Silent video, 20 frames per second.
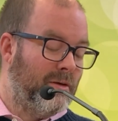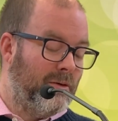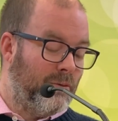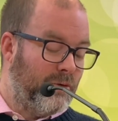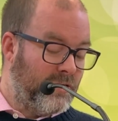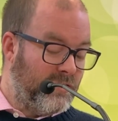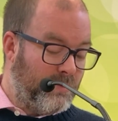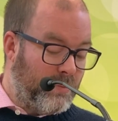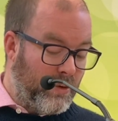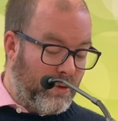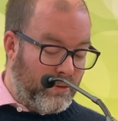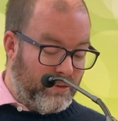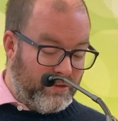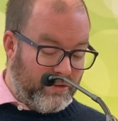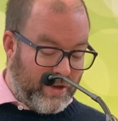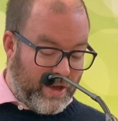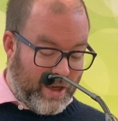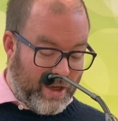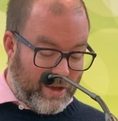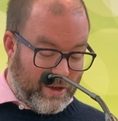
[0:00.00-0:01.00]
What does Paul
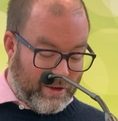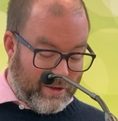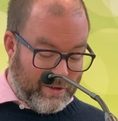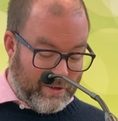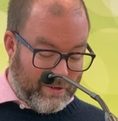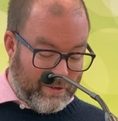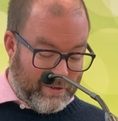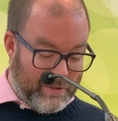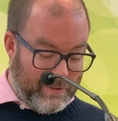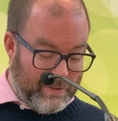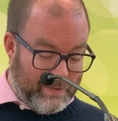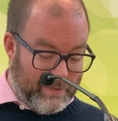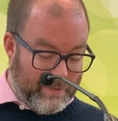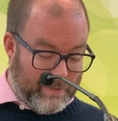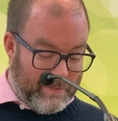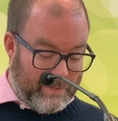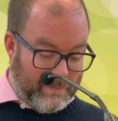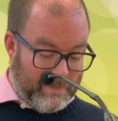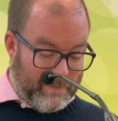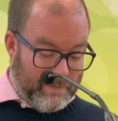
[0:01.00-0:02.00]
say?
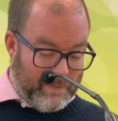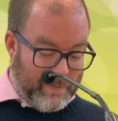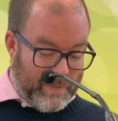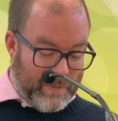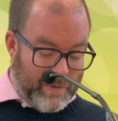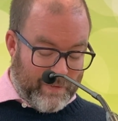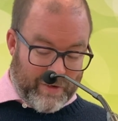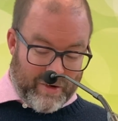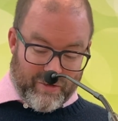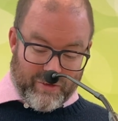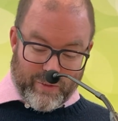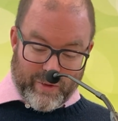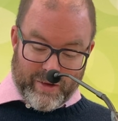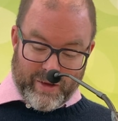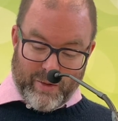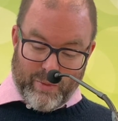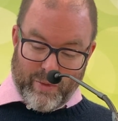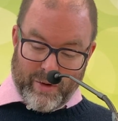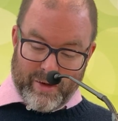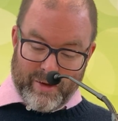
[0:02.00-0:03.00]
Verse
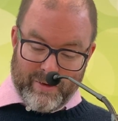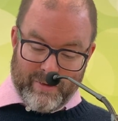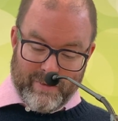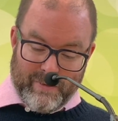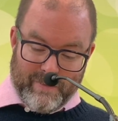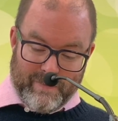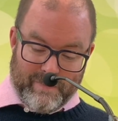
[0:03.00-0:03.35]
21.